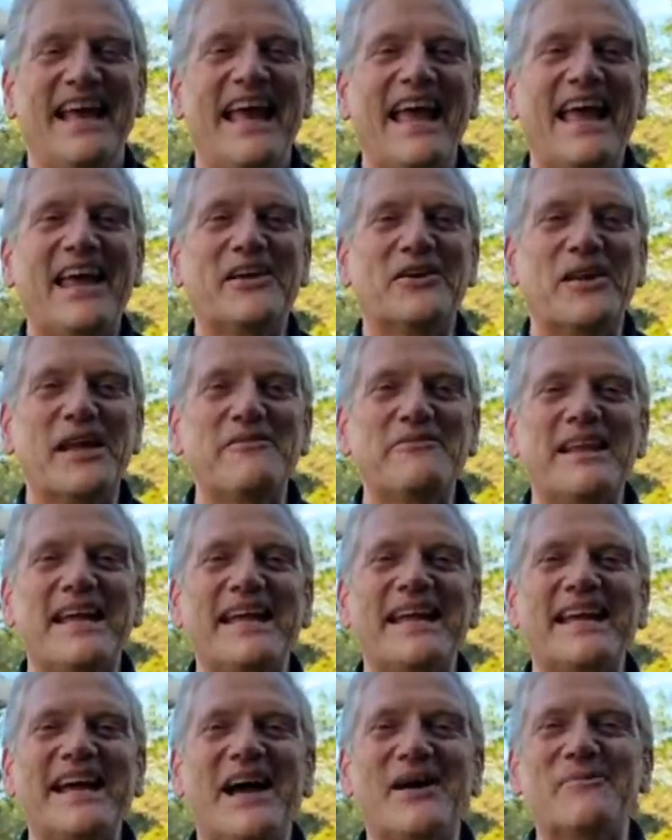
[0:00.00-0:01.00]
Hey, good
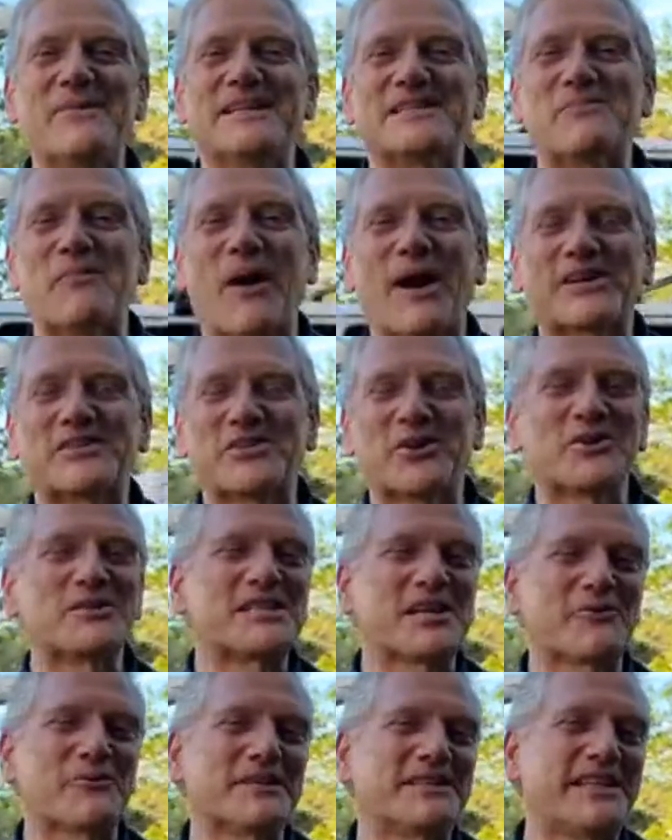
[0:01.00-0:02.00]
evening. It's Mark Schultz
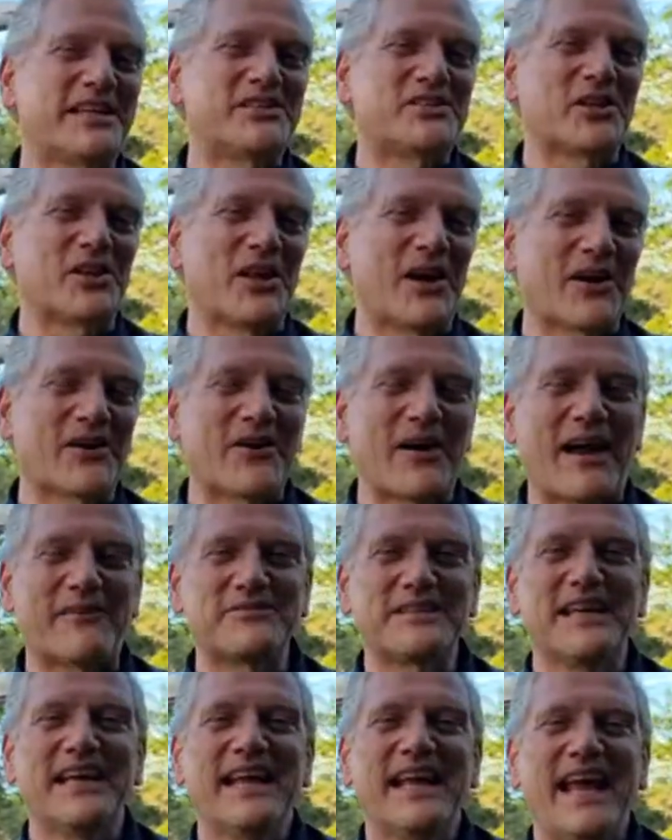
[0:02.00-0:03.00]
here with Digital Aircraft,
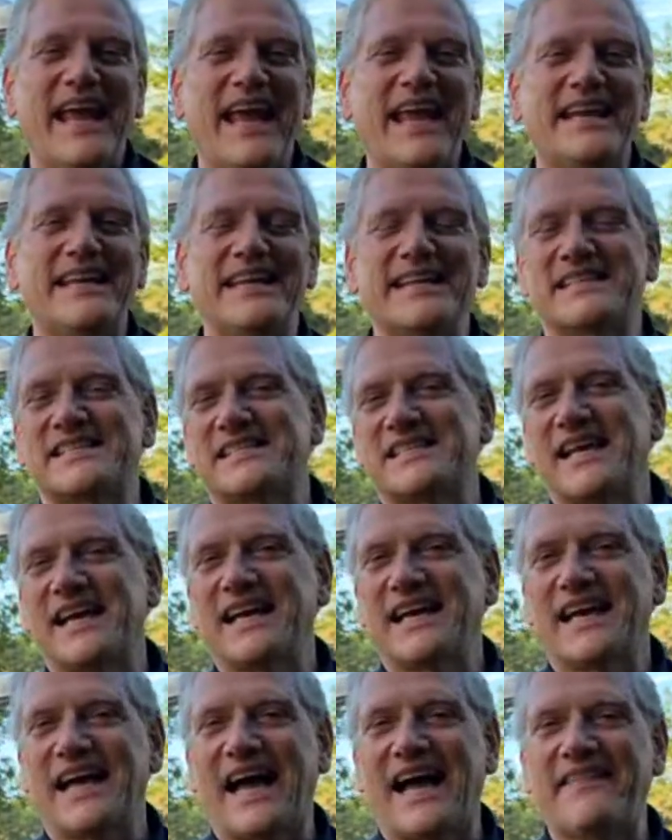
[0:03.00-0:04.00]
and it's
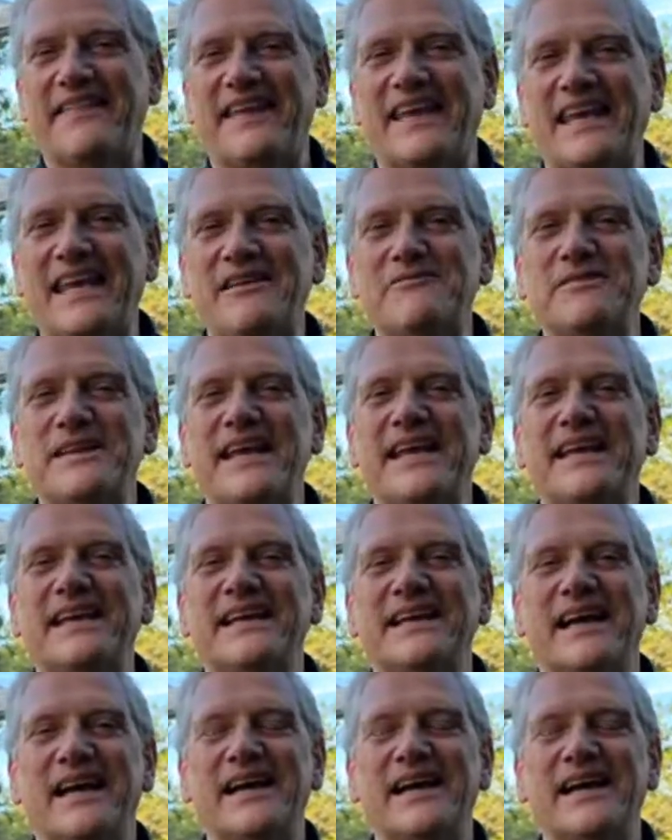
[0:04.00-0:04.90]
on the evening.